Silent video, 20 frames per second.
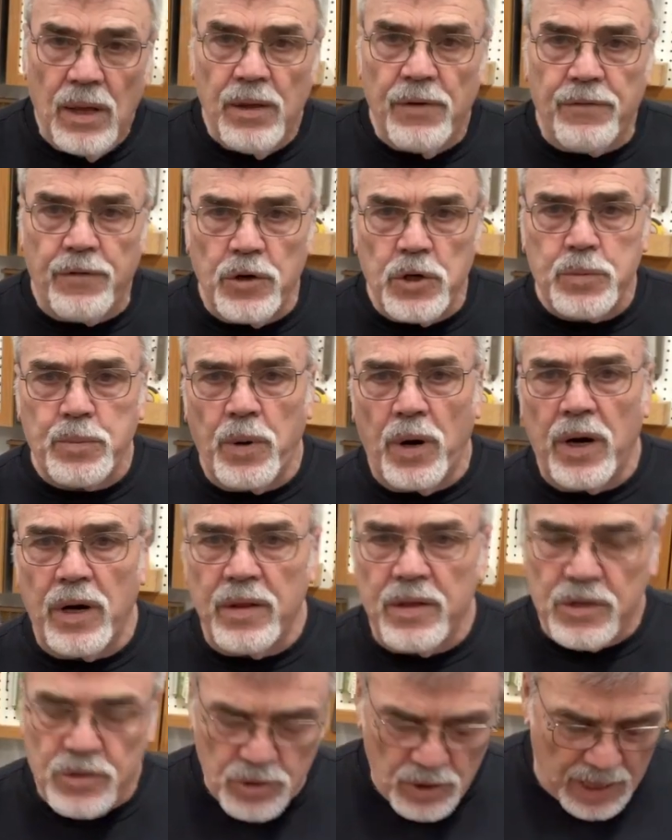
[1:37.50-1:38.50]
The first part
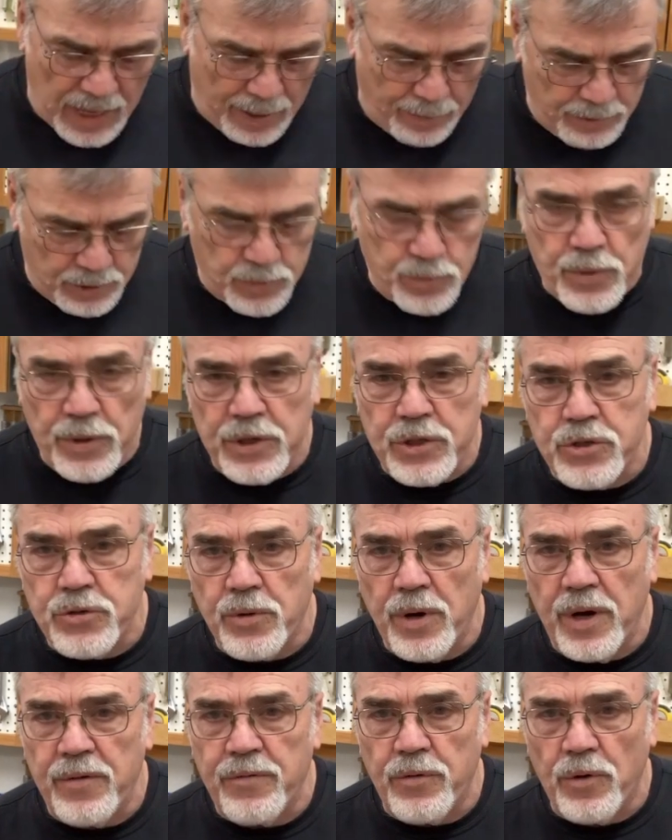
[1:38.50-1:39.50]
of this lab is pretty
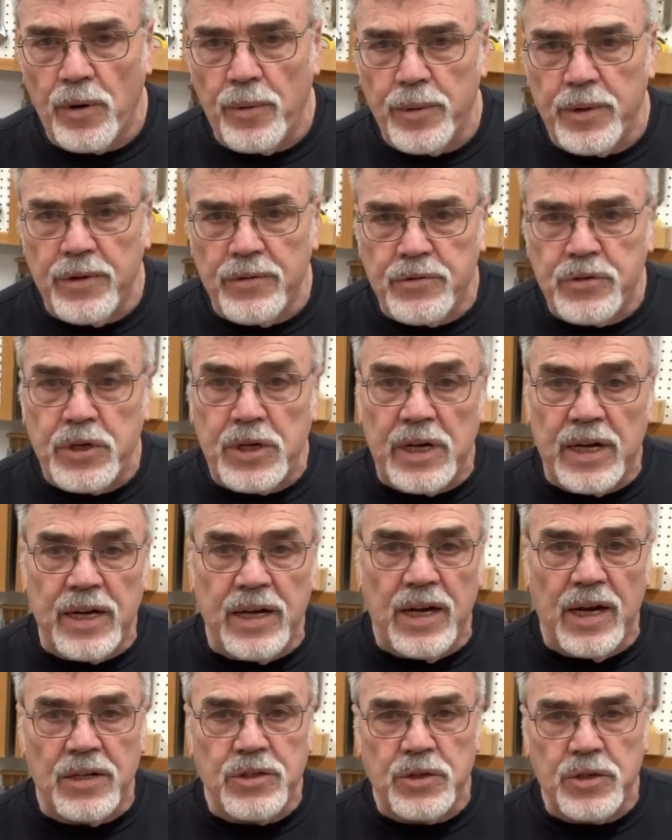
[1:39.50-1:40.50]
straightforward. You've seen it a
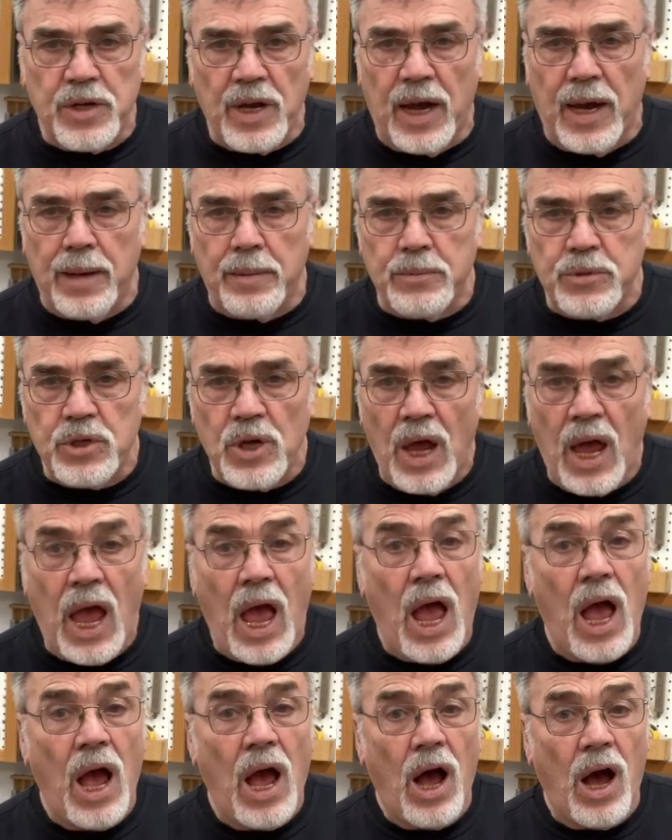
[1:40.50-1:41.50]
dozen times
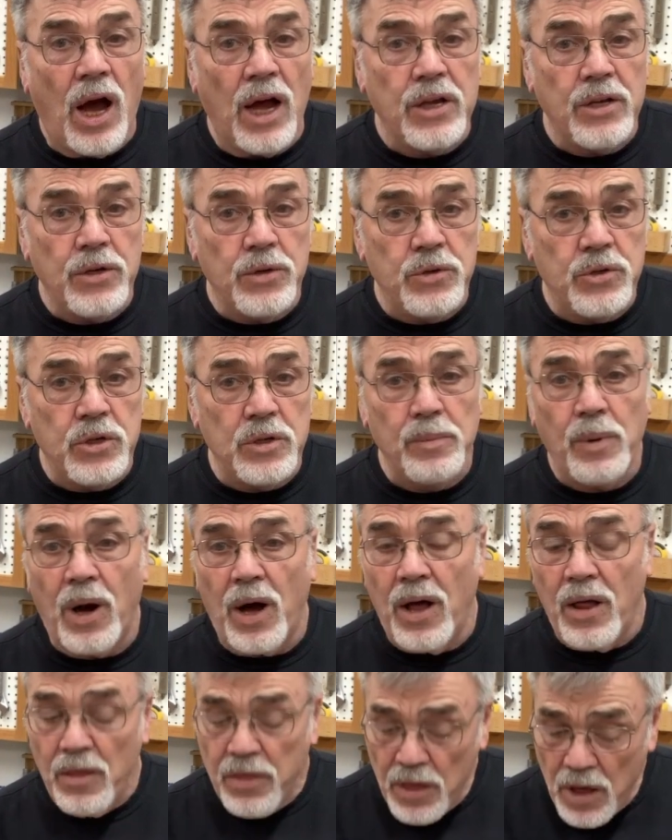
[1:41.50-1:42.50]
on YouTube,
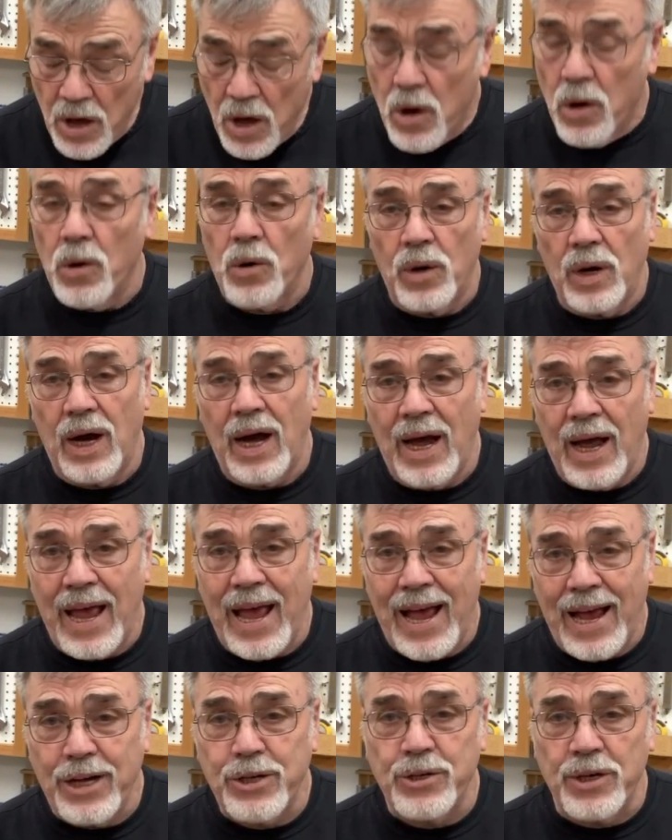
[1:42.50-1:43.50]
although I
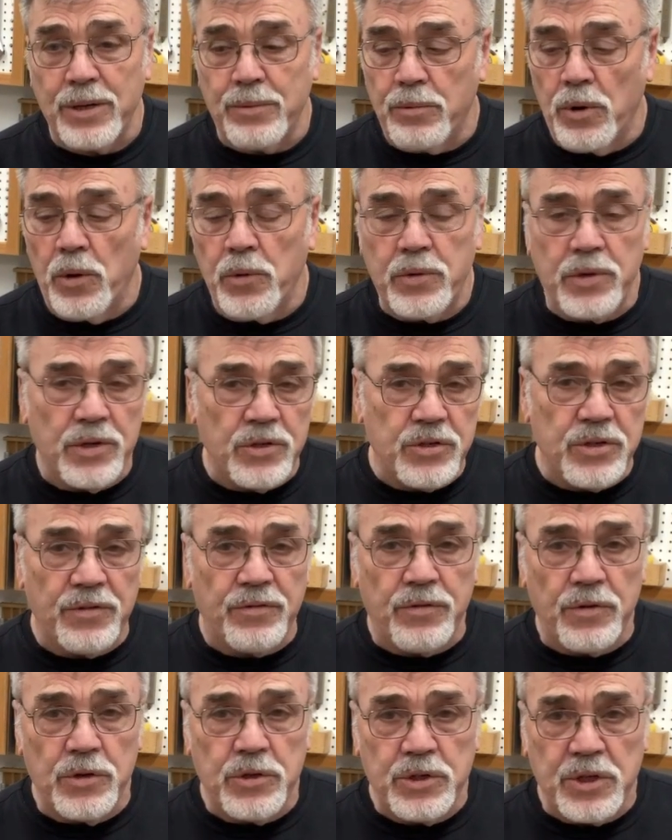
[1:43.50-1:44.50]
actually wrote this the
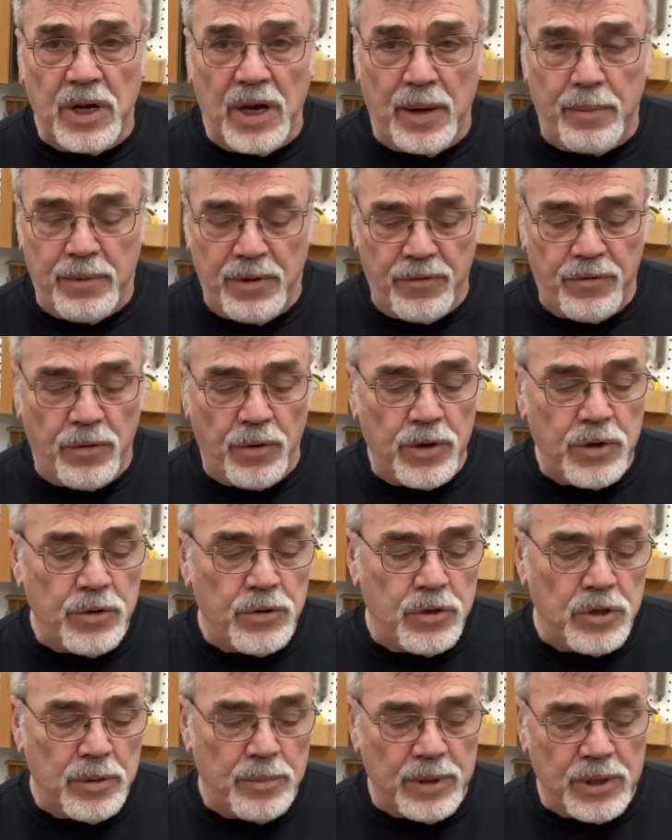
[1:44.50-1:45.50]
first time before
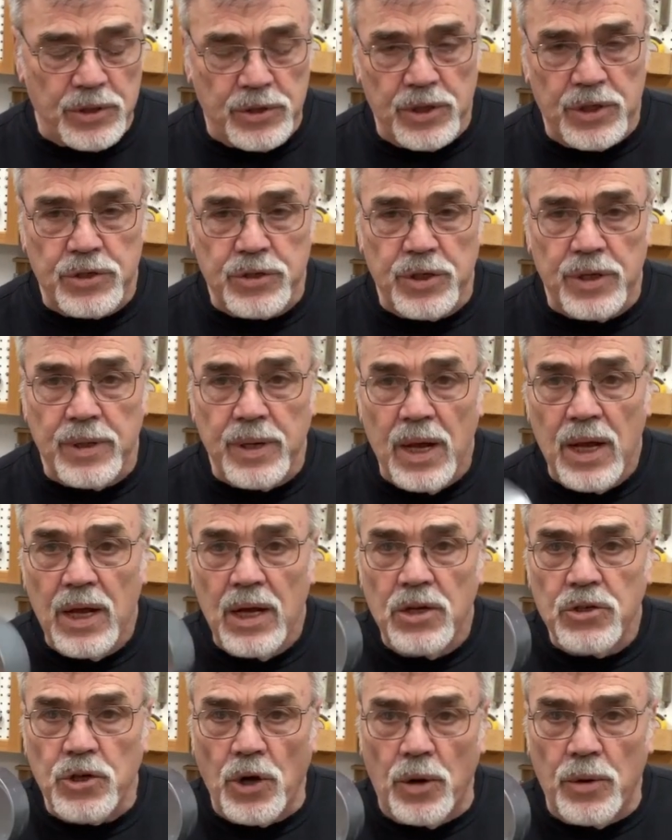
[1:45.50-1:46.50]
YouTube existed.
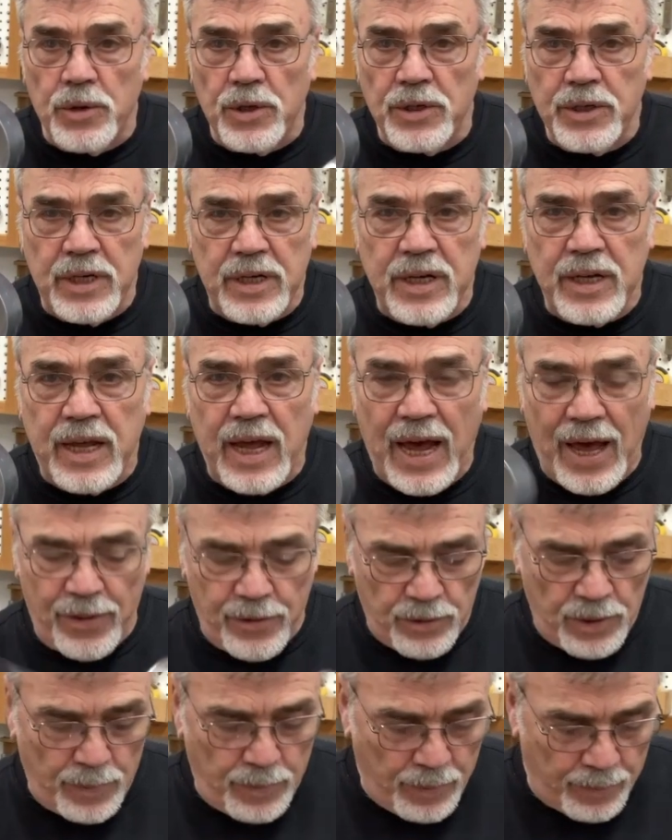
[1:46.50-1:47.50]
So you'll need to
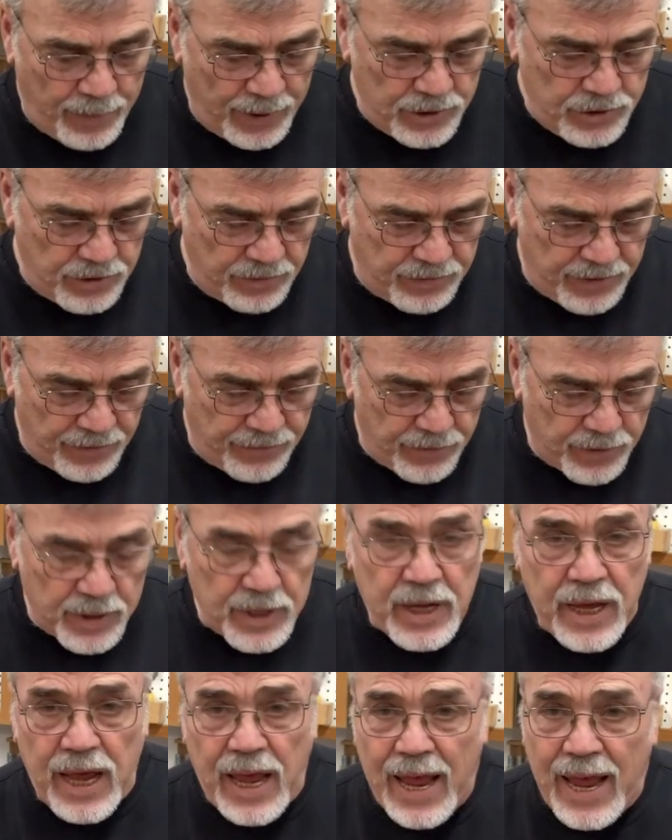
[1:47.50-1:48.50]
gather up a bunch of
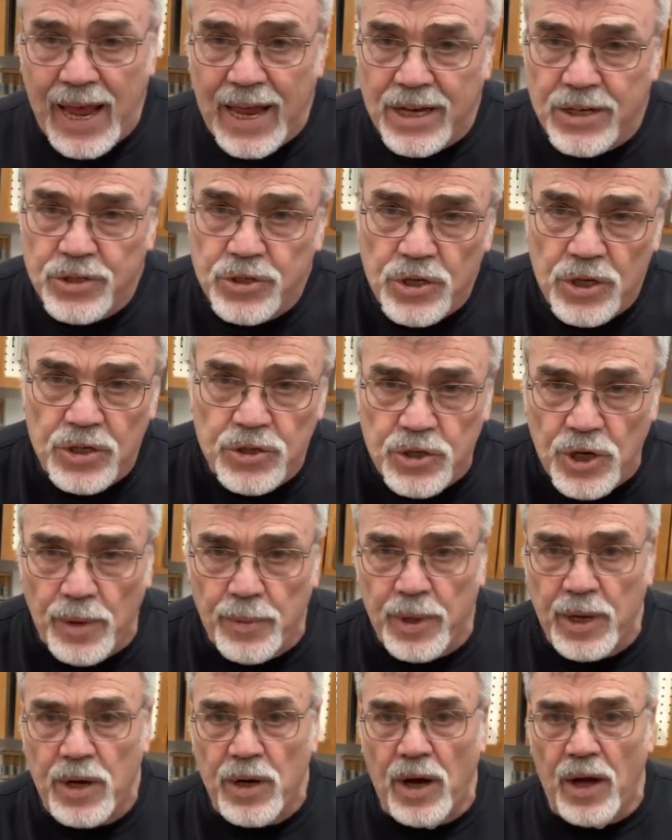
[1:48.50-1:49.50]
different cans, shall
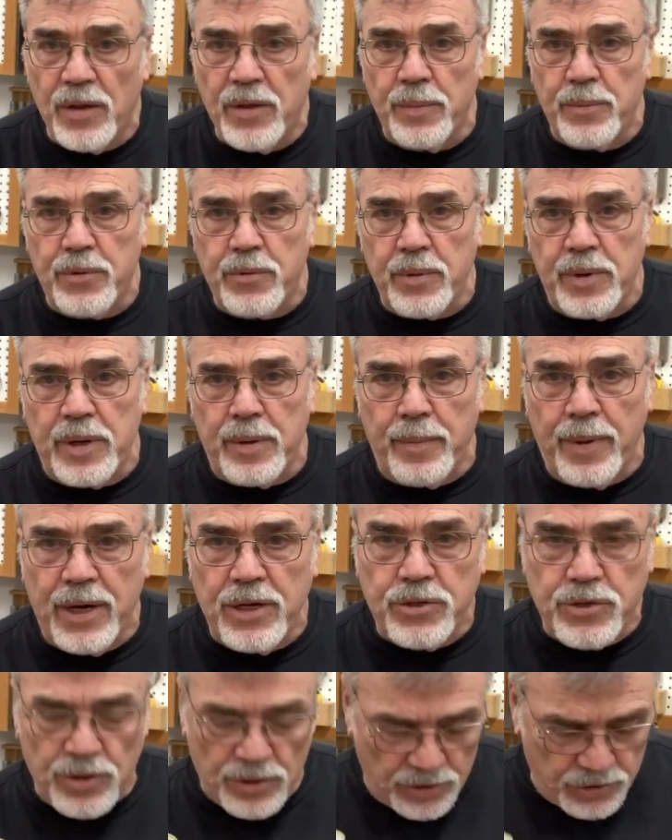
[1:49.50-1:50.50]
we call them
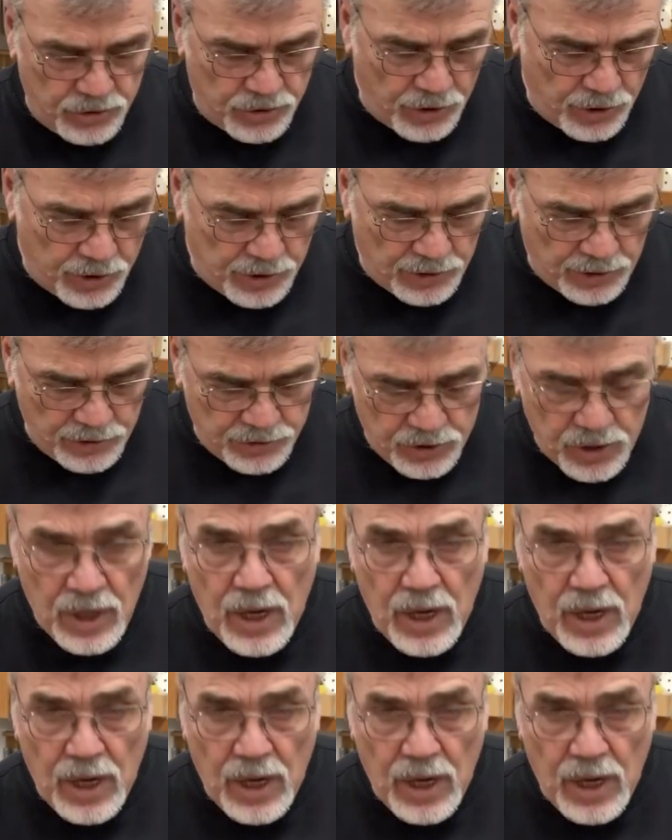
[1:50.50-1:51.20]
three-dimensional circles.